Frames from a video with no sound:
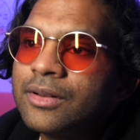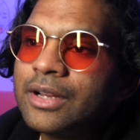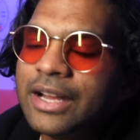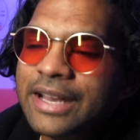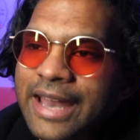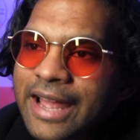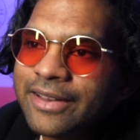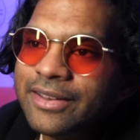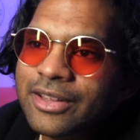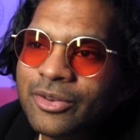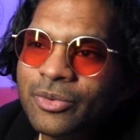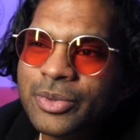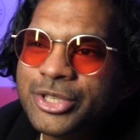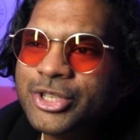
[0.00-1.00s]

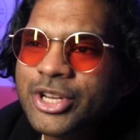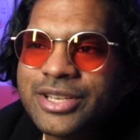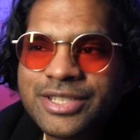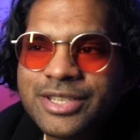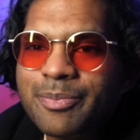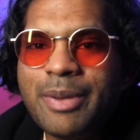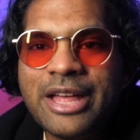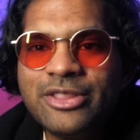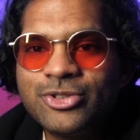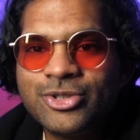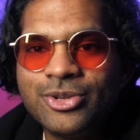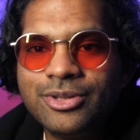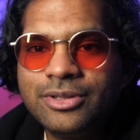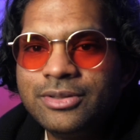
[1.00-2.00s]
connected with just a
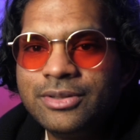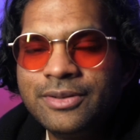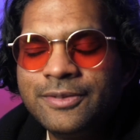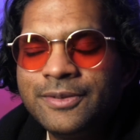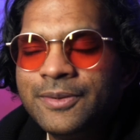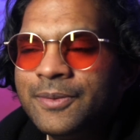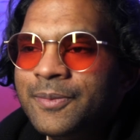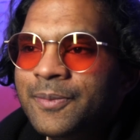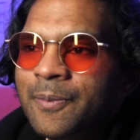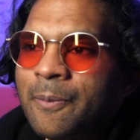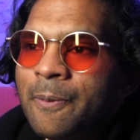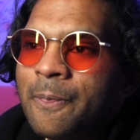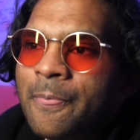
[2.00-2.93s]
pencil. As soon